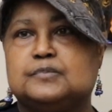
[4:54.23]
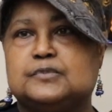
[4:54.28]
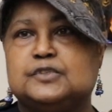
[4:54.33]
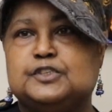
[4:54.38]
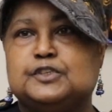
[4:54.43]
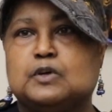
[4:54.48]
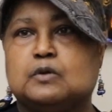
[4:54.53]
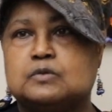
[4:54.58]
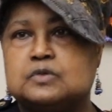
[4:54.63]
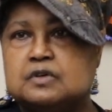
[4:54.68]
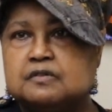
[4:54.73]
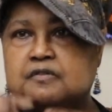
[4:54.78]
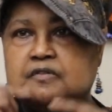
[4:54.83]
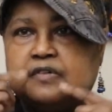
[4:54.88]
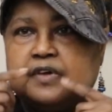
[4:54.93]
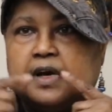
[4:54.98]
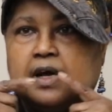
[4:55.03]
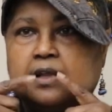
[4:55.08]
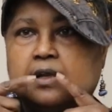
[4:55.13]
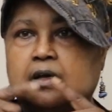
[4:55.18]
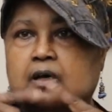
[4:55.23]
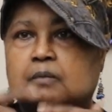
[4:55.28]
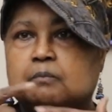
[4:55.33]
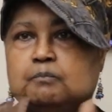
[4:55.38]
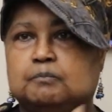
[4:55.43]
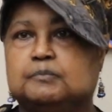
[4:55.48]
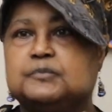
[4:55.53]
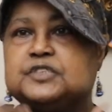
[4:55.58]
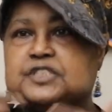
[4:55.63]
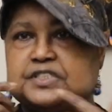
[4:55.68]
you know, develop
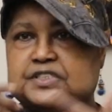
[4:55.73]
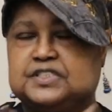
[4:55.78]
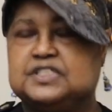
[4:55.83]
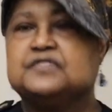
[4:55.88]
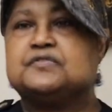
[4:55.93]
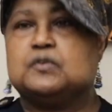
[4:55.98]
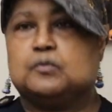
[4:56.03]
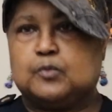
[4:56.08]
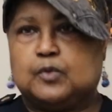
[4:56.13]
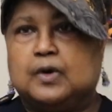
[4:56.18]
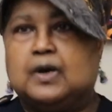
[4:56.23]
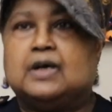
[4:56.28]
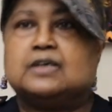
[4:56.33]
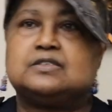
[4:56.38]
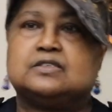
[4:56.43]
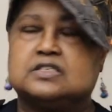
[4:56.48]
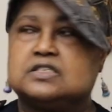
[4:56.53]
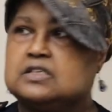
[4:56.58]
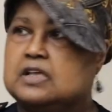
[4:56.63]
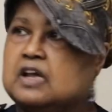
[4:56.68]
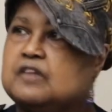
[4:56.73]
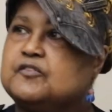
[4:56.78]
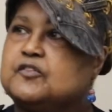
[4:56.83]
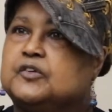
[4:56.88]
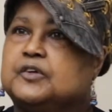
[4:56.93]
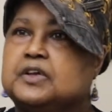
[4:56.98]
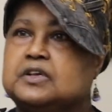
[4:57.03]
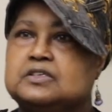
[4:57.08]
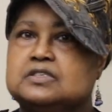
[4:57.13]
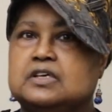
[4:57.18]
just different process. Like
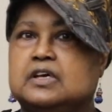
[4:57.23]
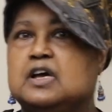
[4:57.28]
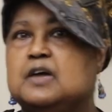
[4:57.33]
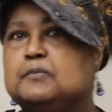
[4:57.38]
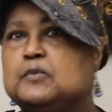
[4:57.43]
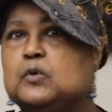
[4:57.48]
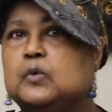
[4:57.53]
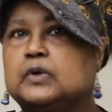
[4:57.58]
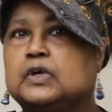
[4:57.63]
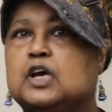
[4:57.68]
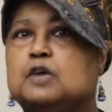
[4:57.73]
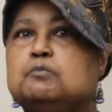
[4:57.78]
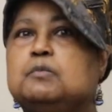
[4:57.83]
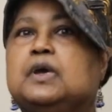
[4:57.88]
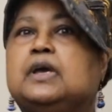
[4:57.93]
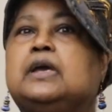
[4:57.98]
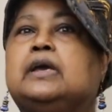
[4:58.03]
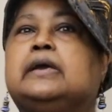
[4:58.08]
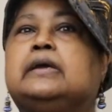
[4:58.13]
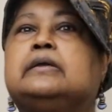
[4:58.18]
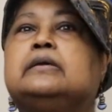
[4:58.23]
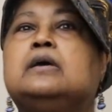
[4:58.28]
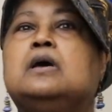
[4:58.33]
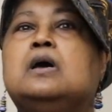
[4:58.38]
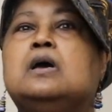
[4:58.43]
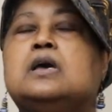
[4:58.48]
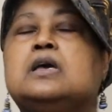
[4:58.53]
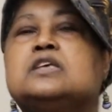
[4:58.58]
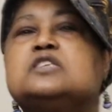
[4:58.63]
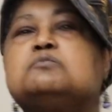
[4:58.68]
for an example, when I made,
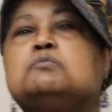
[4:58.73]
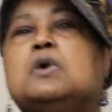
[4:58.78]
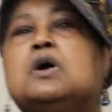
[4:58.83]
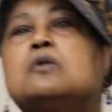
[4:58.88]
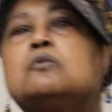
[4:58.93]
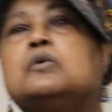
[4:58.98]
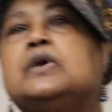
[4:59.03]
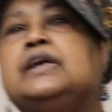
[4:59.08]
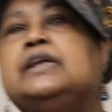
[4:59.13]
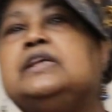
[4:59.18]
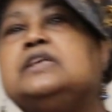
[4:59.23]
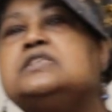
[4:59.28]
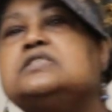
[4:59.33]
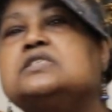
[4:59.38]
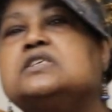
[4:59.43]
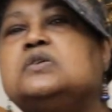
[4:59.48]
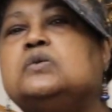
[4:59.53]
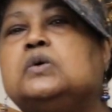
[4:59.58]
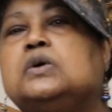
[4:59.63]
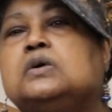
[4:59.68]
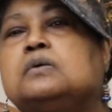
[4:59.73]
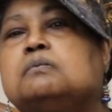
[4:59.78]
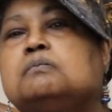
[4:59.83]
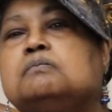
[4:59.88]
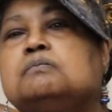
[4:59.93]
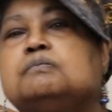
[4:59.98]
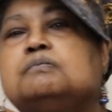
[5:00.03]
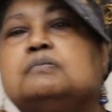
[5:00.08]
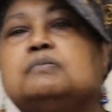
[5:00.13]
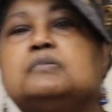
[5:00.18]
is Ma Rainey's quilt?
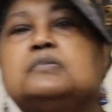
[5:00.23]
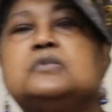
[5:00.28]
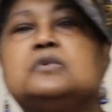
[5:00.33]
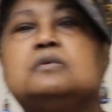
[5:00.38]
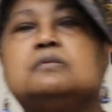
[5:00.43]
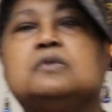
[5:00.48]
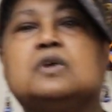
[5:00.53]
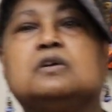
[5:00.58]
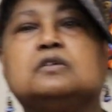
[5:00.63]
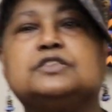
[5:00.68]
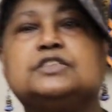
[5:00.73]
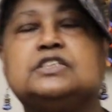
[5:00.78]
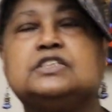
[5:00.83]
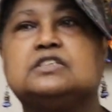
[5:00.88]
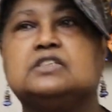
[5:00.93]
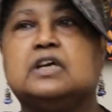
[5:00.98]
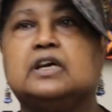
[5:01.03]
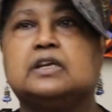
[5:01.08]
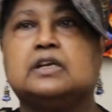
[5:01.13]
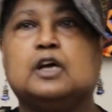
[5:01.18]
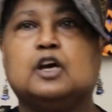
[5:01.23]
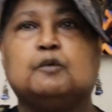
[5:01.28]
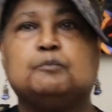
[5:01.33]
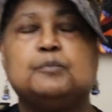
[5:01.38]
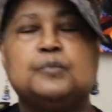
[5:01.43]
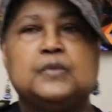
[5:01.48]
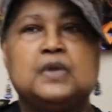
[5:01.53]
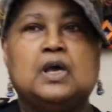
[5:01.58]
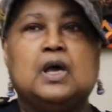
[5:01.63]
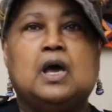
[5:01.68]
No, she's not up.
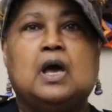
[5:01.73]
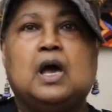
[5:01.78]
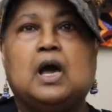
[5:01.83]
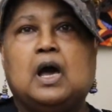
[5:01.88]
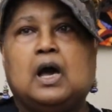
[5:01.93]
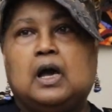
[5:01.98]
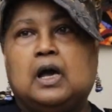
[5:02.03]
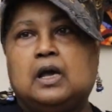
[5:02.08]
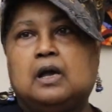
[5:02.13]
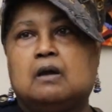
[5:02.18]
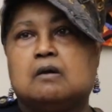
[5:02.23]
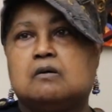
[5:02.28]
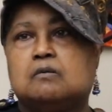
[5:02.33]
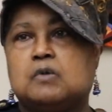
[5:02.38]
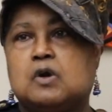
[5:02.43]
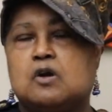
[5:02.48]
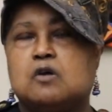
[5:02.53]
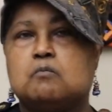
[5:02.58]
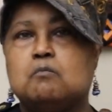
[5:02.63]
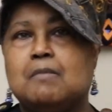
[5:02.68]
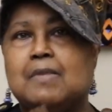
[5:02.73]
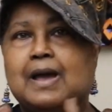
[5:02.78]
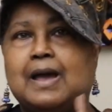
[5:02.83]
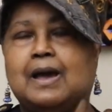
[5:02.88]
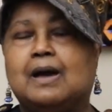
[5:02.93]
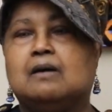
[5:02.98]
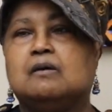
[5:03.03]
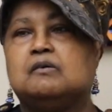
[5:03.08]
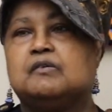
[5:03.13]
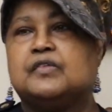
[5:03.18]
I hurt her
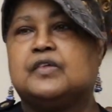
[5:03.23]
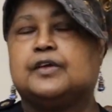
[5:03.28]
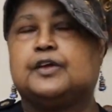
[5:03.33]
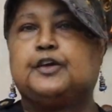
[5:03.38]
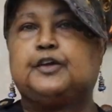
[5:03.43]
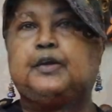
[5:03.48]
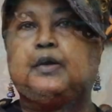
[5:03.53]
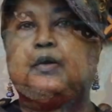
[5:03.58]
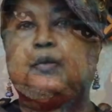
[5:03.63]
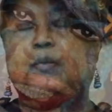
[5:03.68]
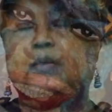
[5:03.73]
mouth. You know